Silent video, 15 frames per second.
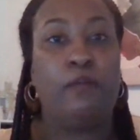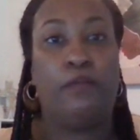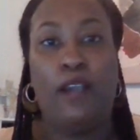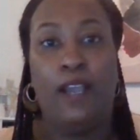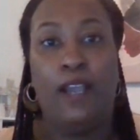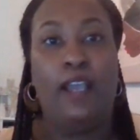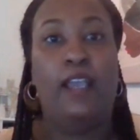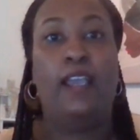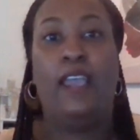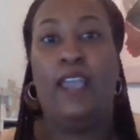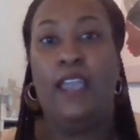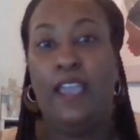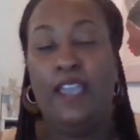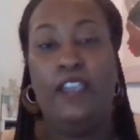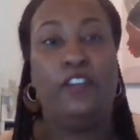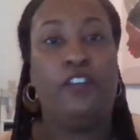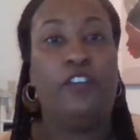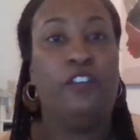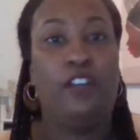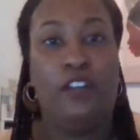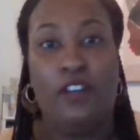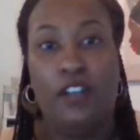pride,
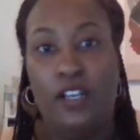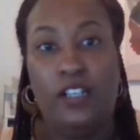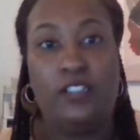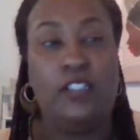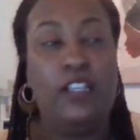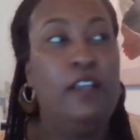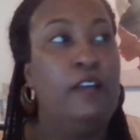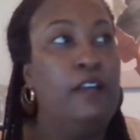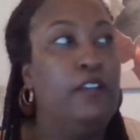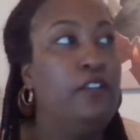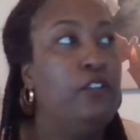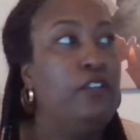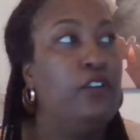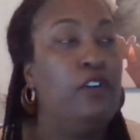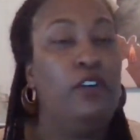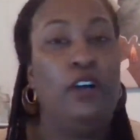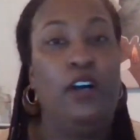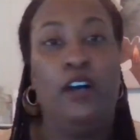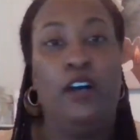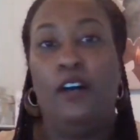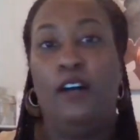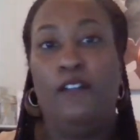anger, lust, you
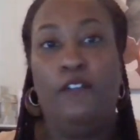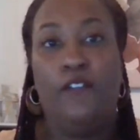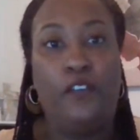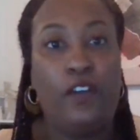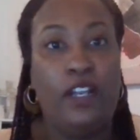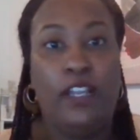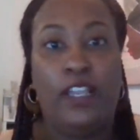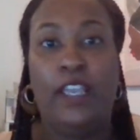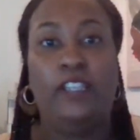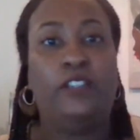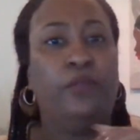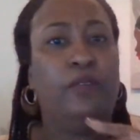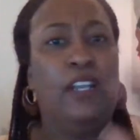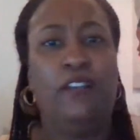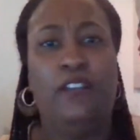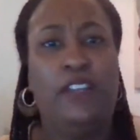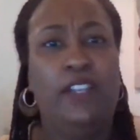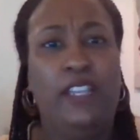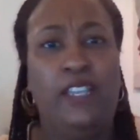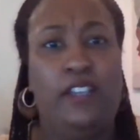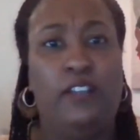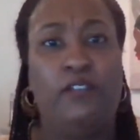know, fornication, whatever it
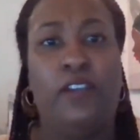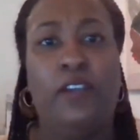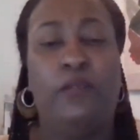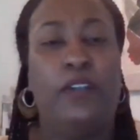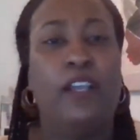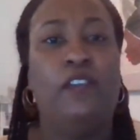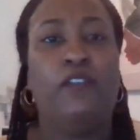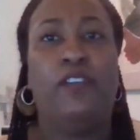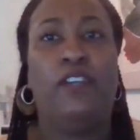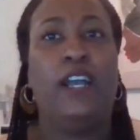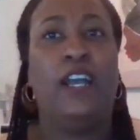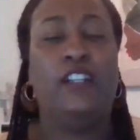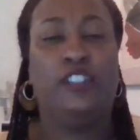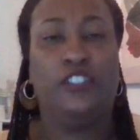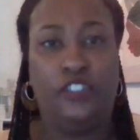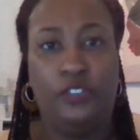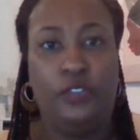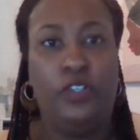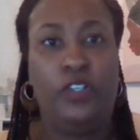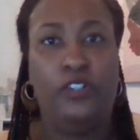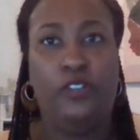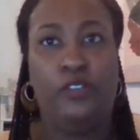is, right? Whatever God is
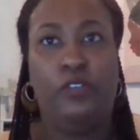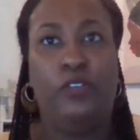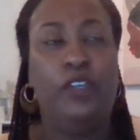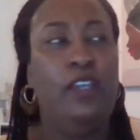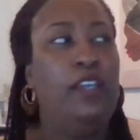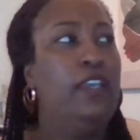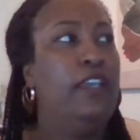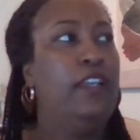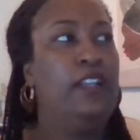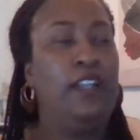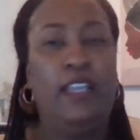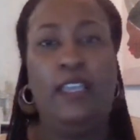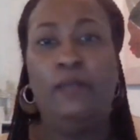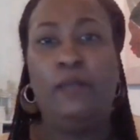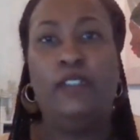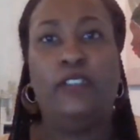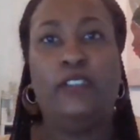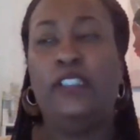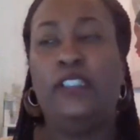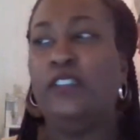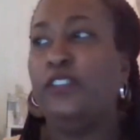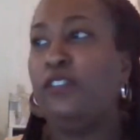showing you in the name of
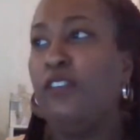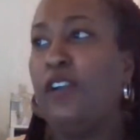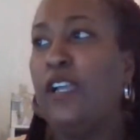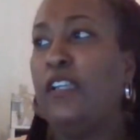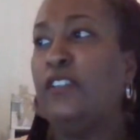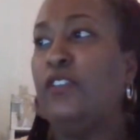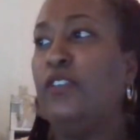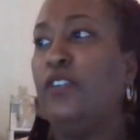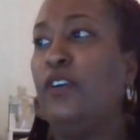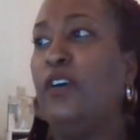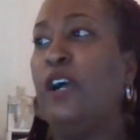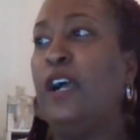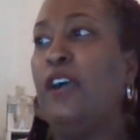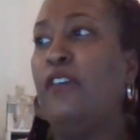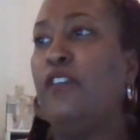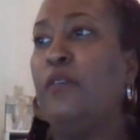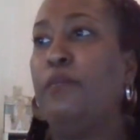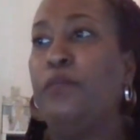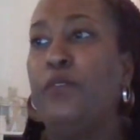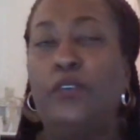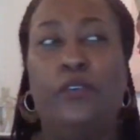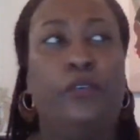Jesus Christ, you know, I
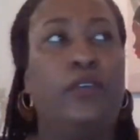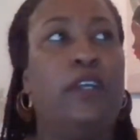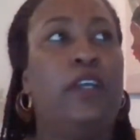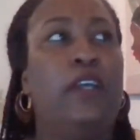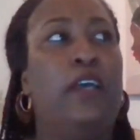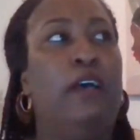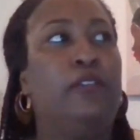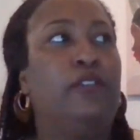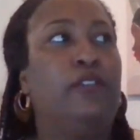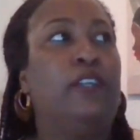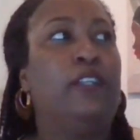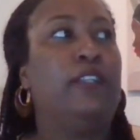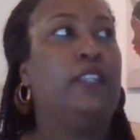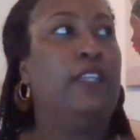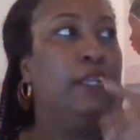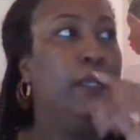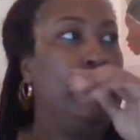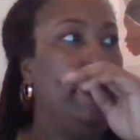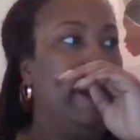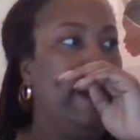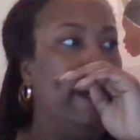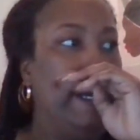rebuke, I'm trying to think,
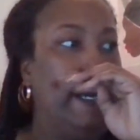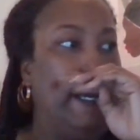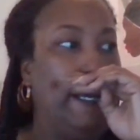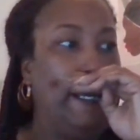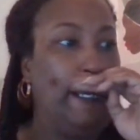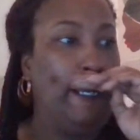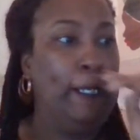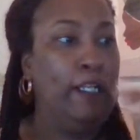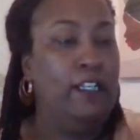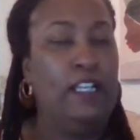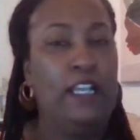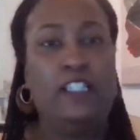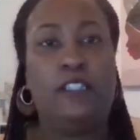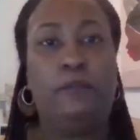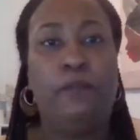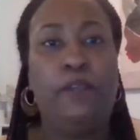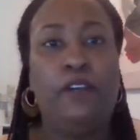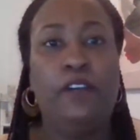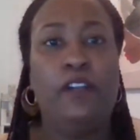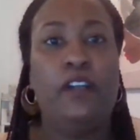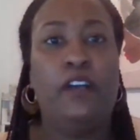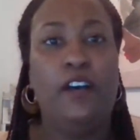that
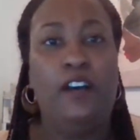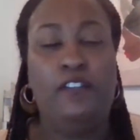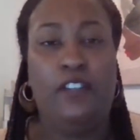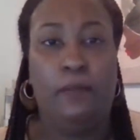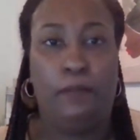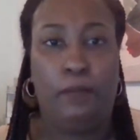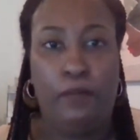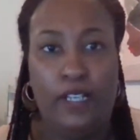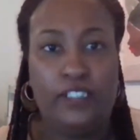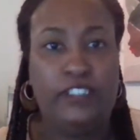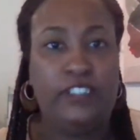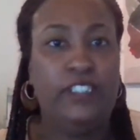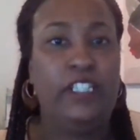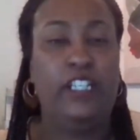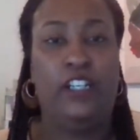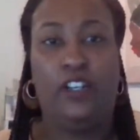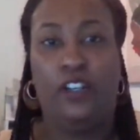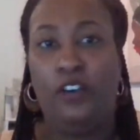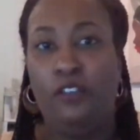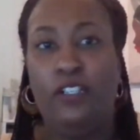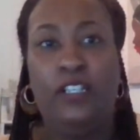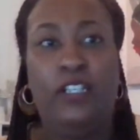spirit of depression,
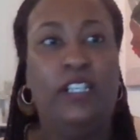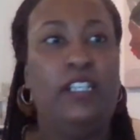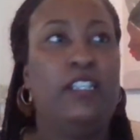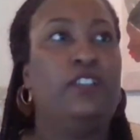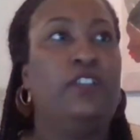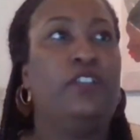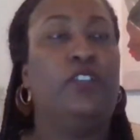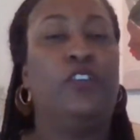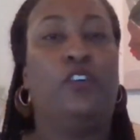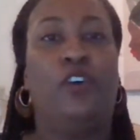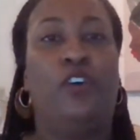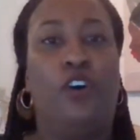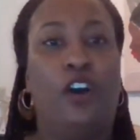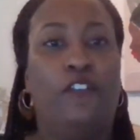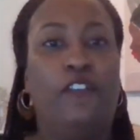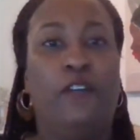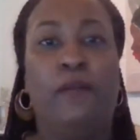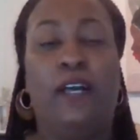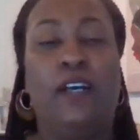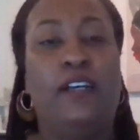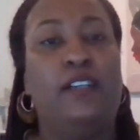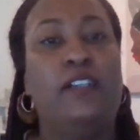loneliness, you know, off of
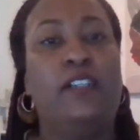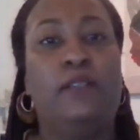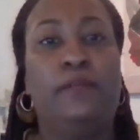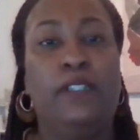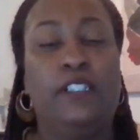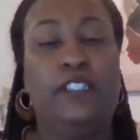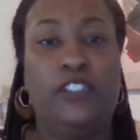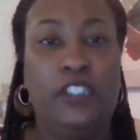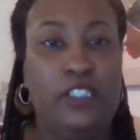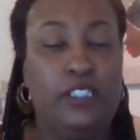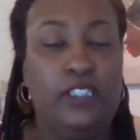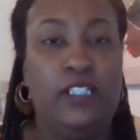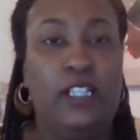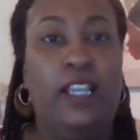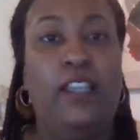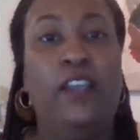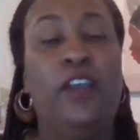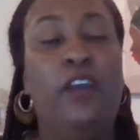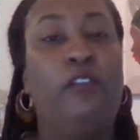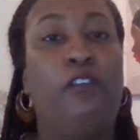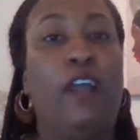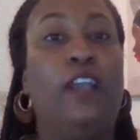my husband in Jesus' name,
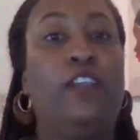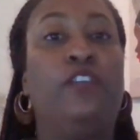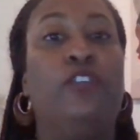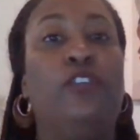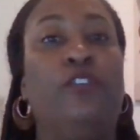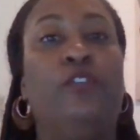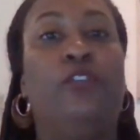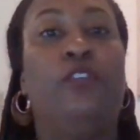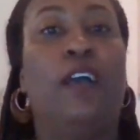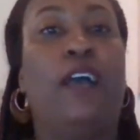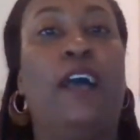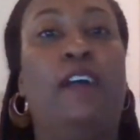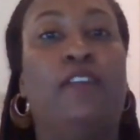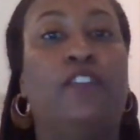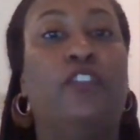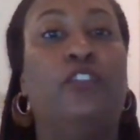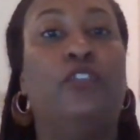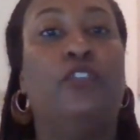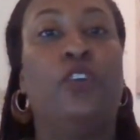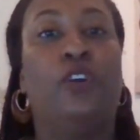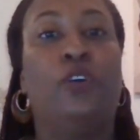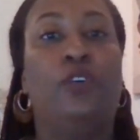right? You have to
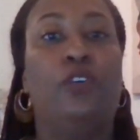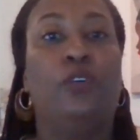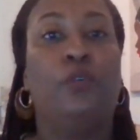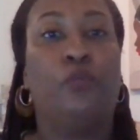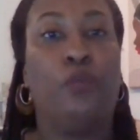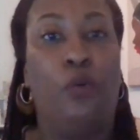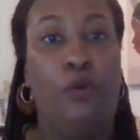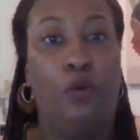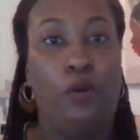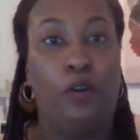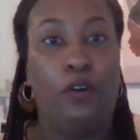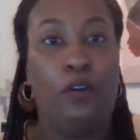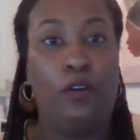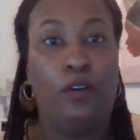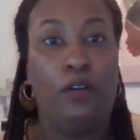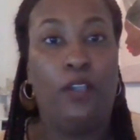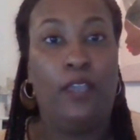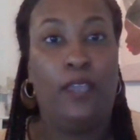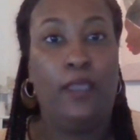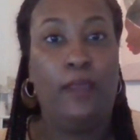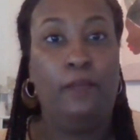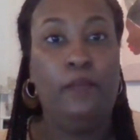go to war,
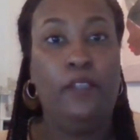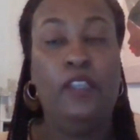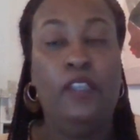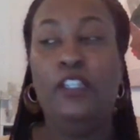okay?